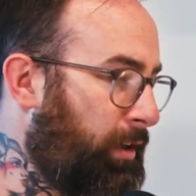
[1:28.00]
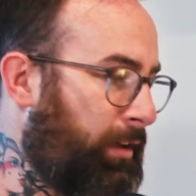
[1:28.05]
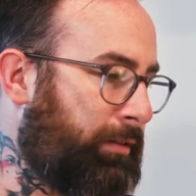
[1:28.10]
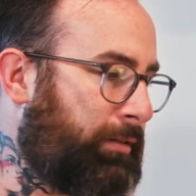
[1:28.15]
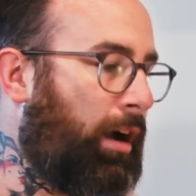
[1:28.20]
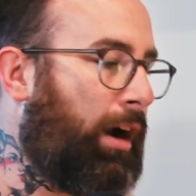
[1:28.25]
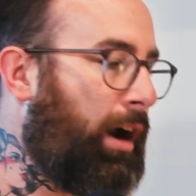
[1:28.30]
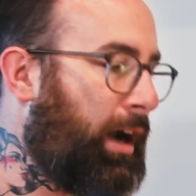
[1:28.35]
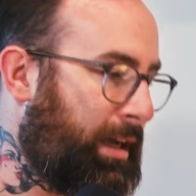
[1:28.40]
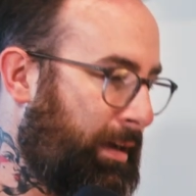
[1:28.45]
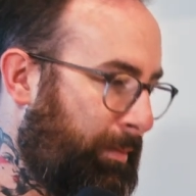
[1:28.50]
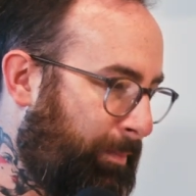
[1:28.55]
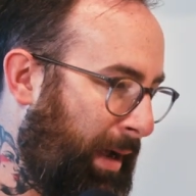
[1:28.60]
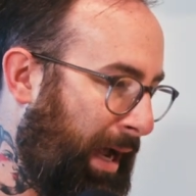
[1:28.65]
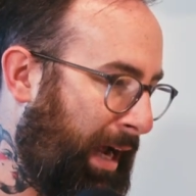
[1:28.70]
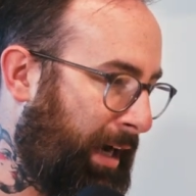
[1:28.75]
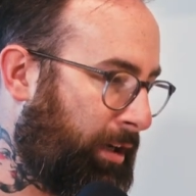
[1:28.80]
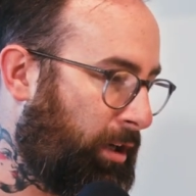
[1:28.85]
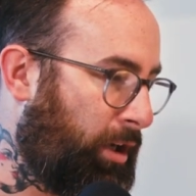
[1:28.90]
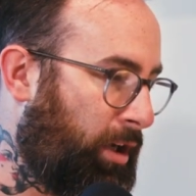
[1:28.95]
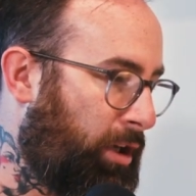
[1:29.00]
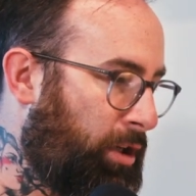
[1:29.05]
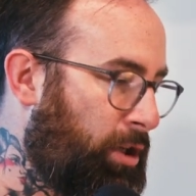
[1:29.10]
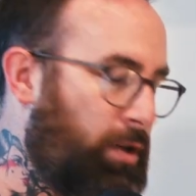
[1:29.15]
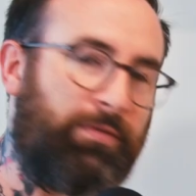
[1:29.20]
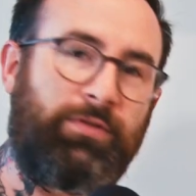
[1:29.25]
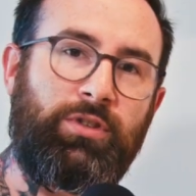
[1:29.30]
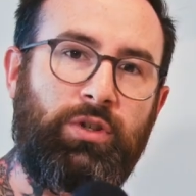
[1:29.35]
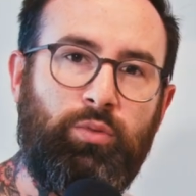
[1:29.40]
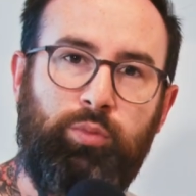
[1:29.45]
entire back.
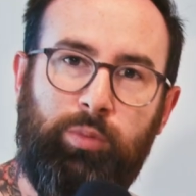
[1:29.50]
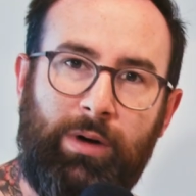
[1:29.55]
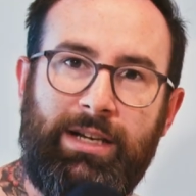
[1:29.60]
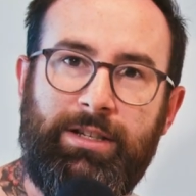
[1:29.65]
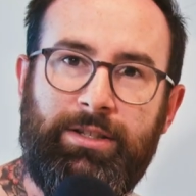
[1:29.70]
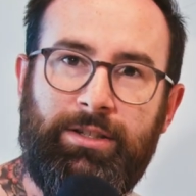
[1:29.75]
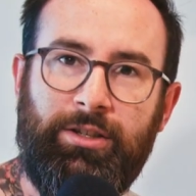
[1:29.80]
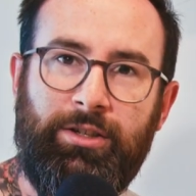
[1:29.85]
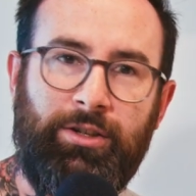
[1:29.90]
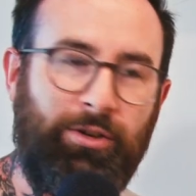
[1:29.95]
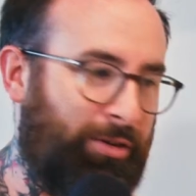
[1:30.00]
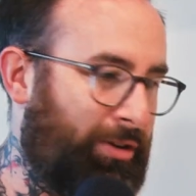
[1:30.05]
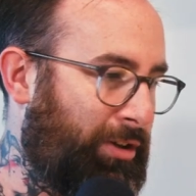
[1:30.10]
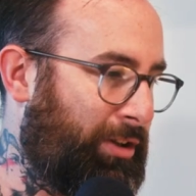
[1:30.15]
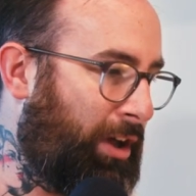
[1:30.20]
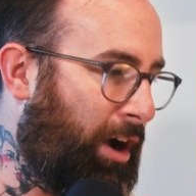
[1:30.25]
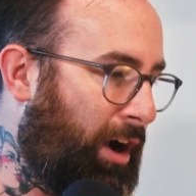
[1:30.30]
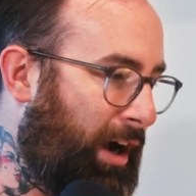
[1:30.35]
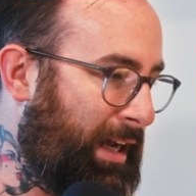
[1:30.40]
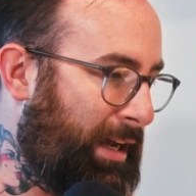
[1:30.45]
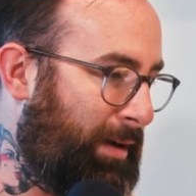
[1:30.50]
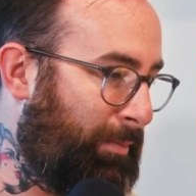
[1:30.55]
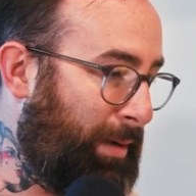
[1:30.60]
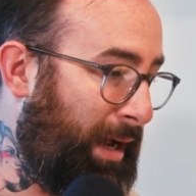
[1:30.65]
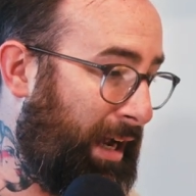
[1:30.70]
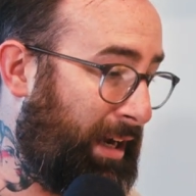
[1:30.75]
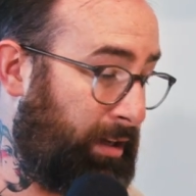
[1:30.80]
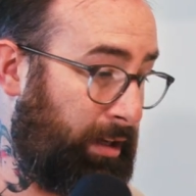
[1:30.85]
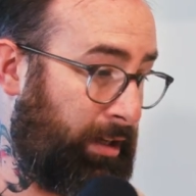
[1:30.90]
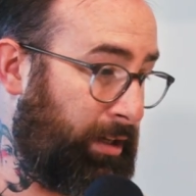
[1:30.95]
You've just wasted your entire
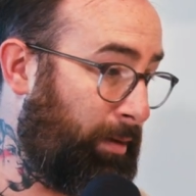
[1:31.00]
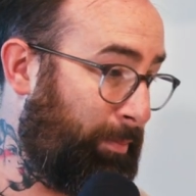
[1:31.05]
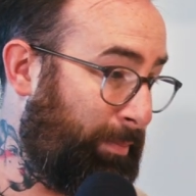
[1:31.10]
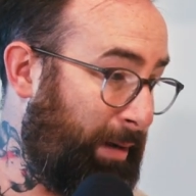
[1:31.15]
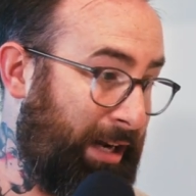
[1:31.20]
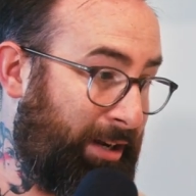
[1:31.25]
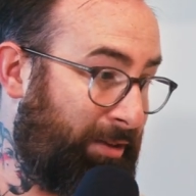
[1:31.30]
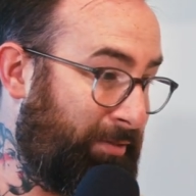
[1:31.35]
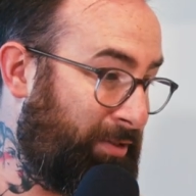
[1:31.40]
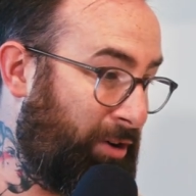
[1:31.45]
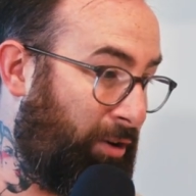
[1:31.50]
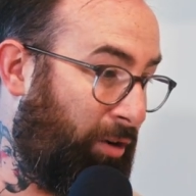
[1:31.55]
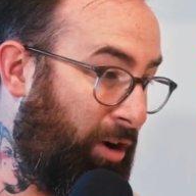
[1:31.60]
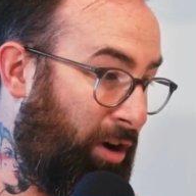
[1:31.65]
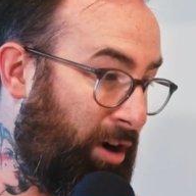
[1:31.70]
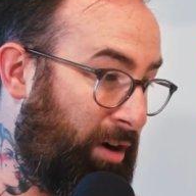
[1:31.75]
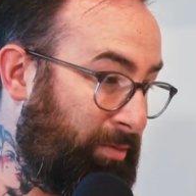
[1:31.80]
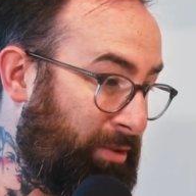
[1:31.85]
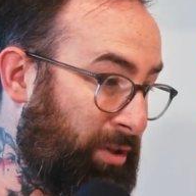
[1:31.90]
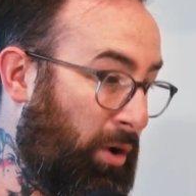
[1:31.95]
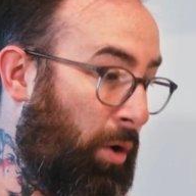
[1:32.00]
back and the back of your arms